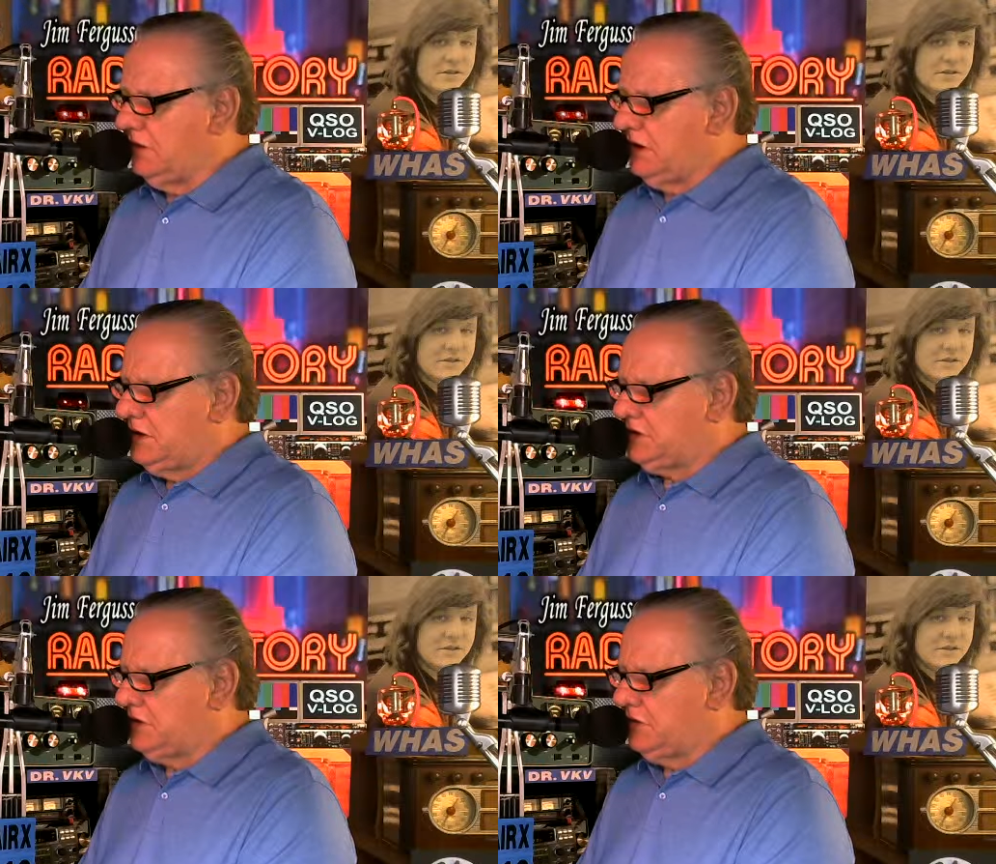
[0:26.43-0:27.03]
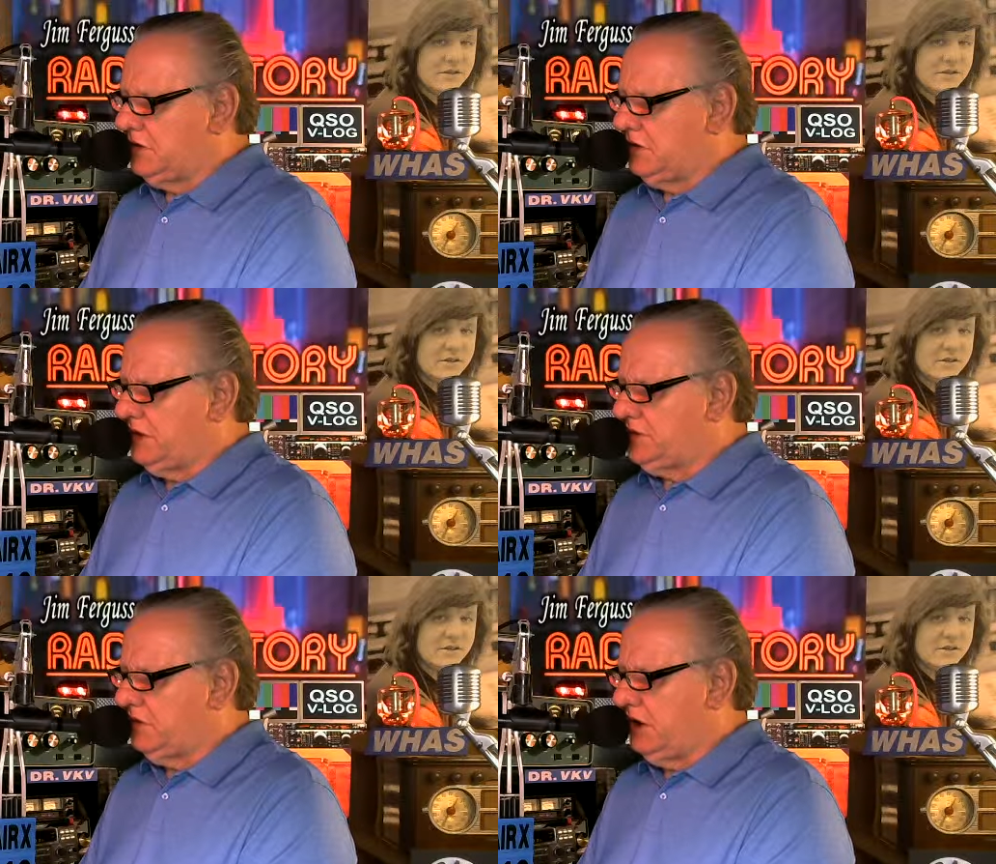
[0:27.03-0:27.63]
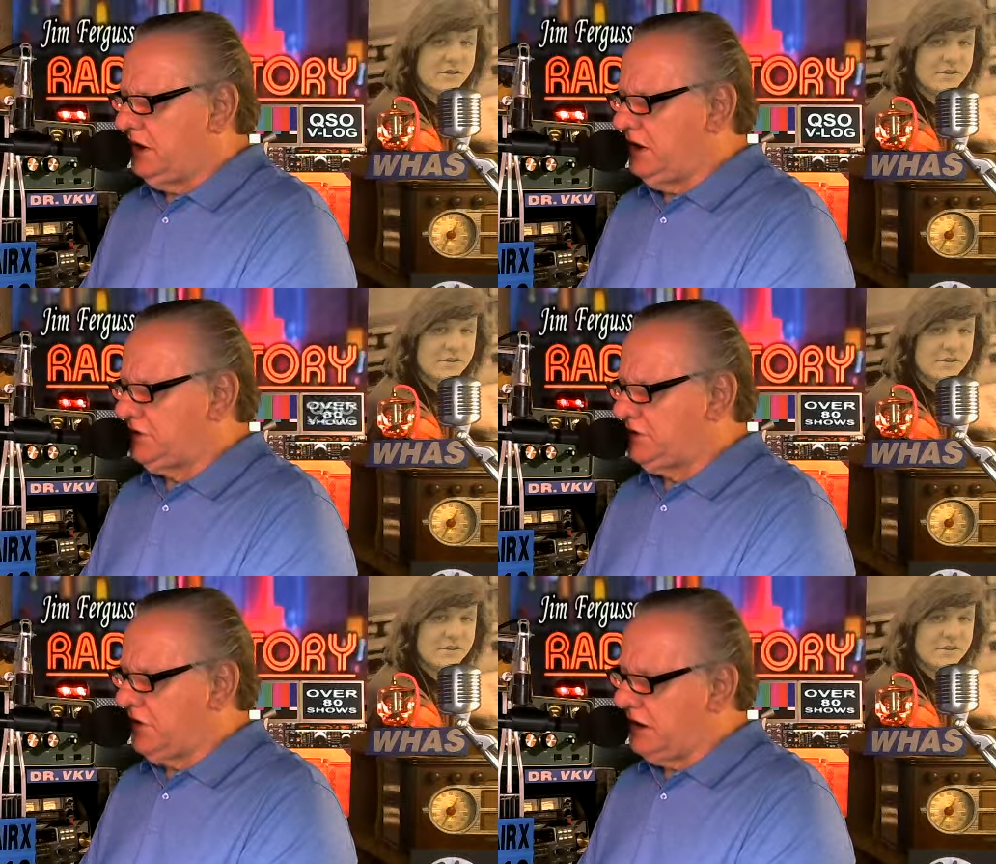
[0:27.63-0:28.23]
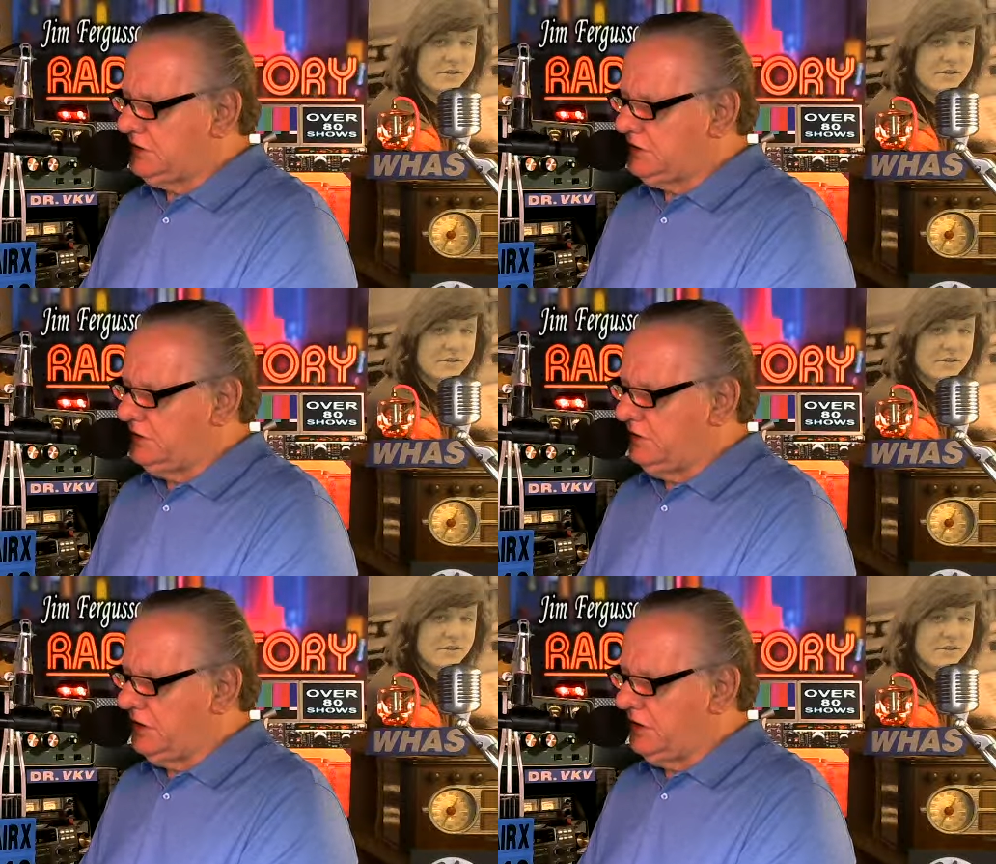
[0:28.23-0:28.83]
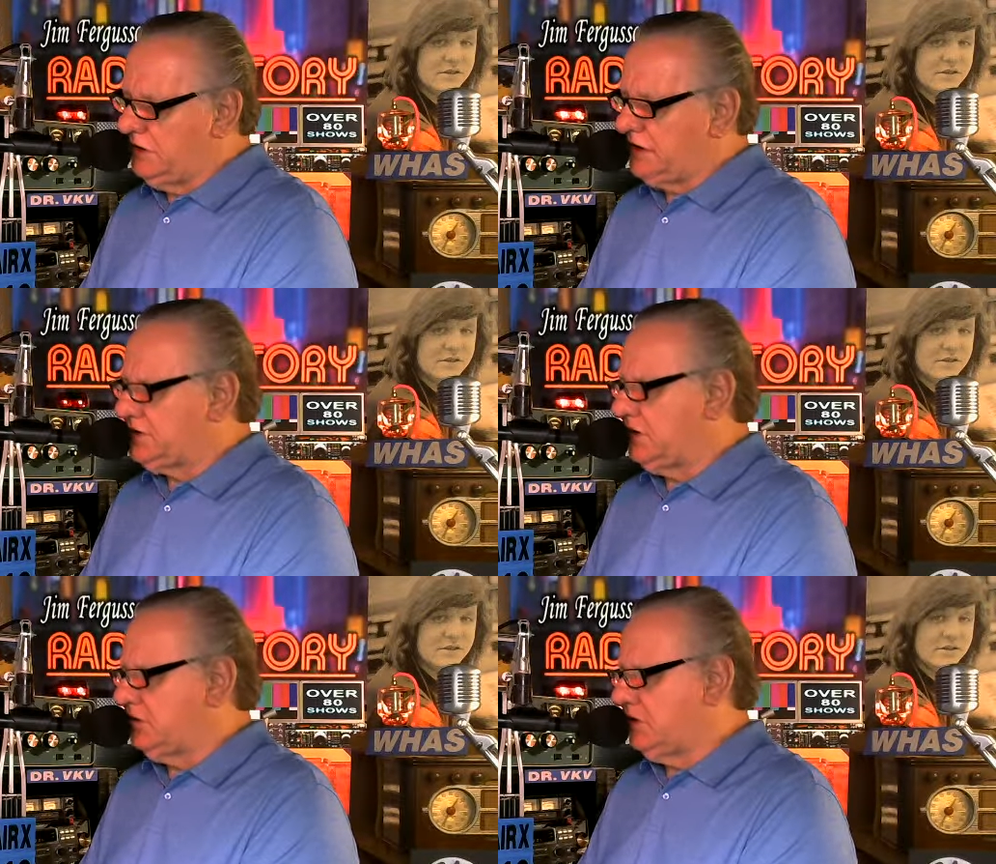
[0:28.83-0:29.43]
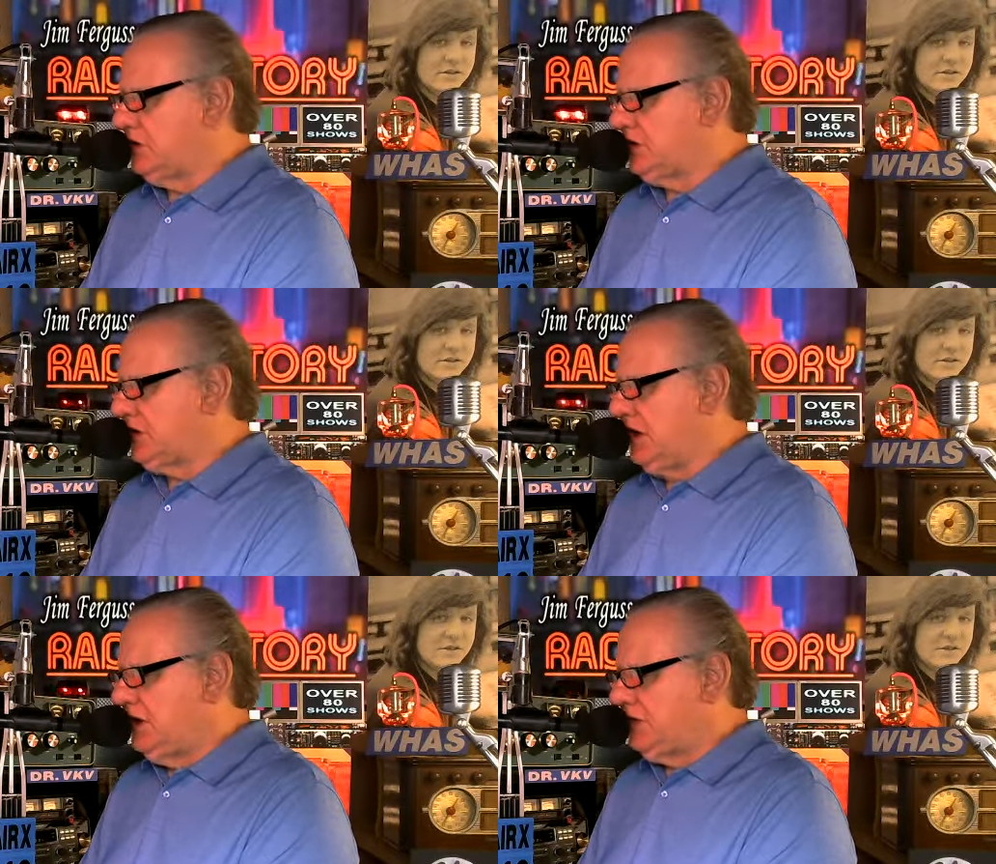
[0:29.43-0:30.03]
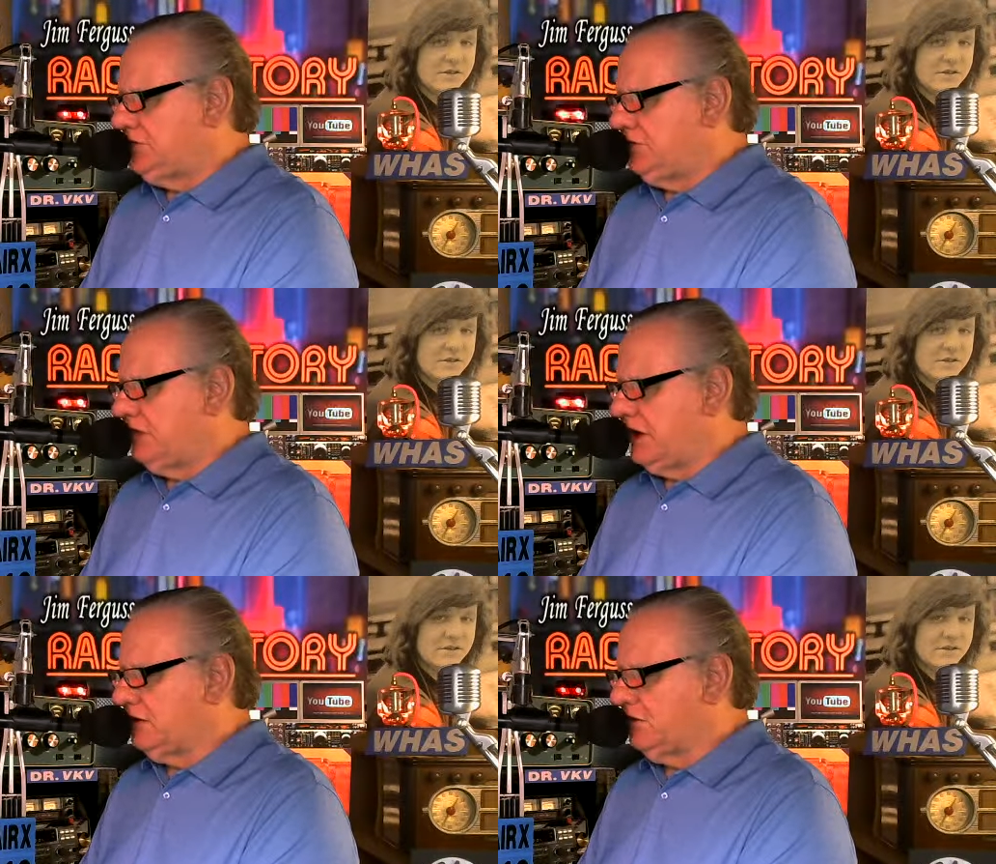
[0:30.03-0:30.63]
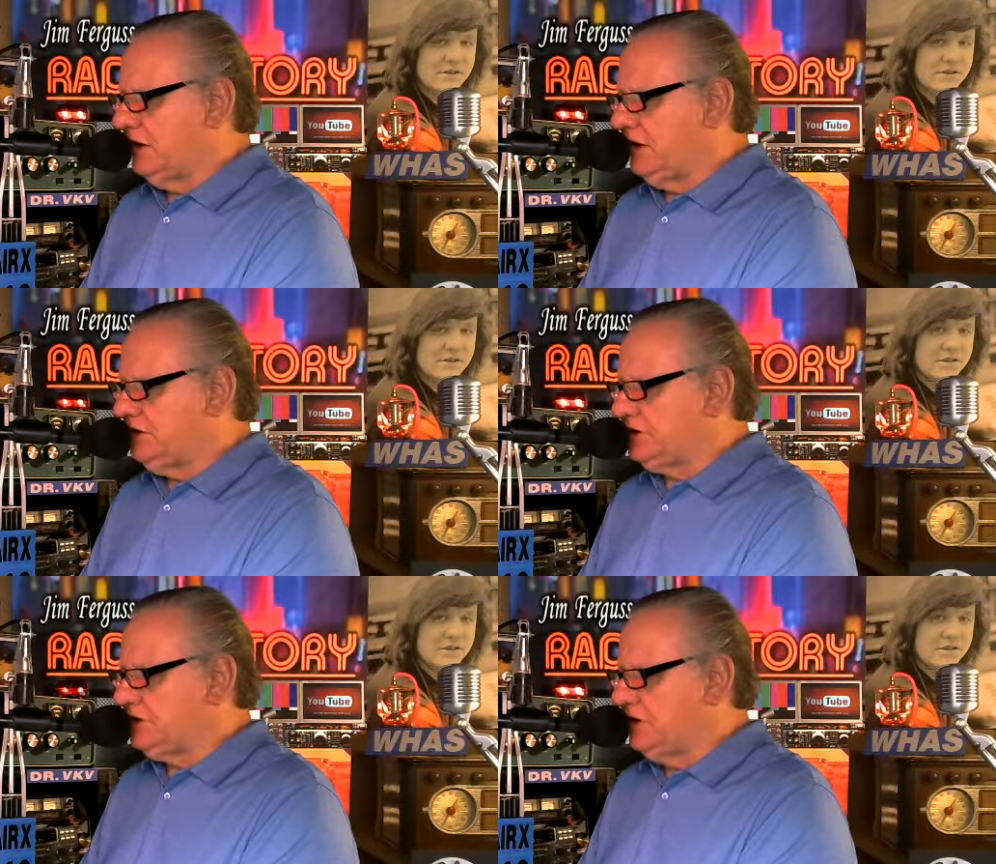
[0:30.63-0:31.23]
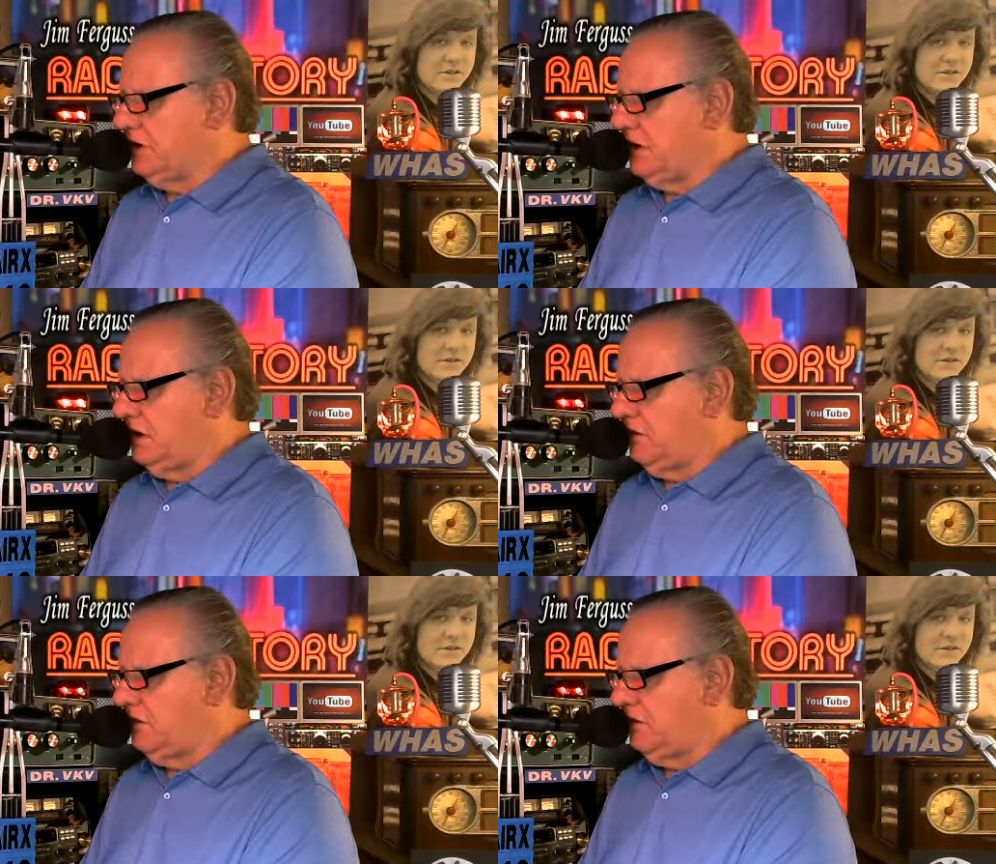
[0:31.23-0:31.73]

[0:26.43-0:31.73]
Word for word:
Speaker 1: something about your radio so I can tune around the S W Rs, see if I can find just a little bit